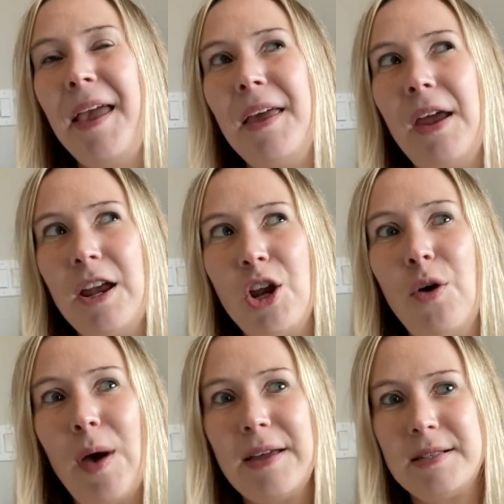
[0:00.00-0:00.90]
And I know
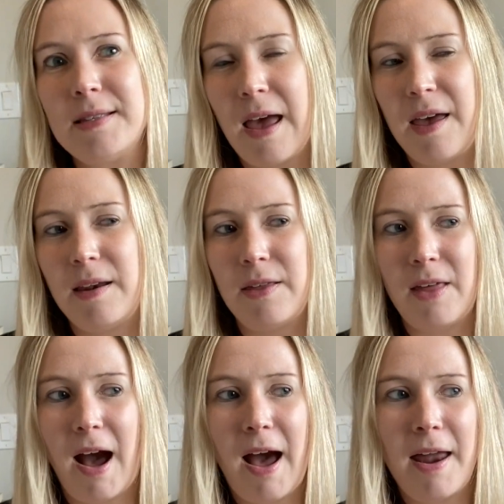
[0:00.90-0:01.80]
I said
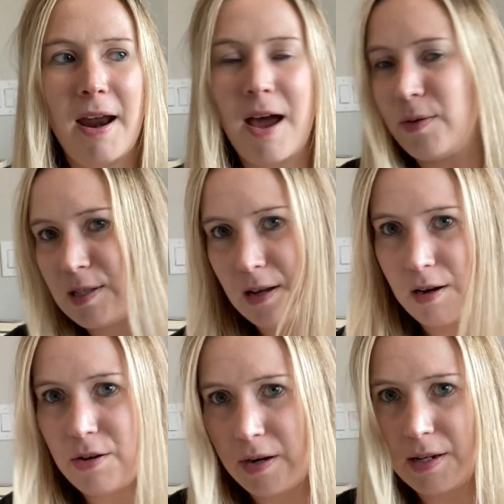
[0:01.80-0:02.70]
that I wasn't
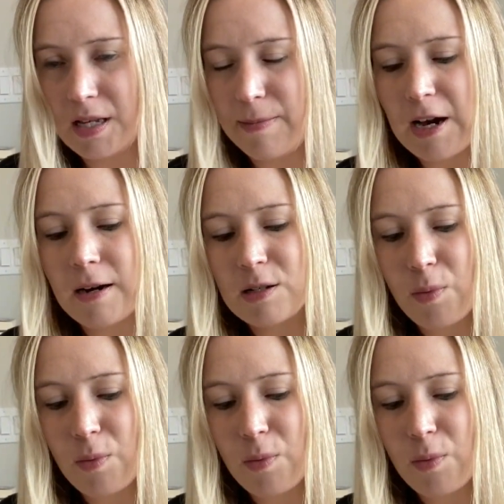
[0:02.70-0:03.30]
going to do any TBRs.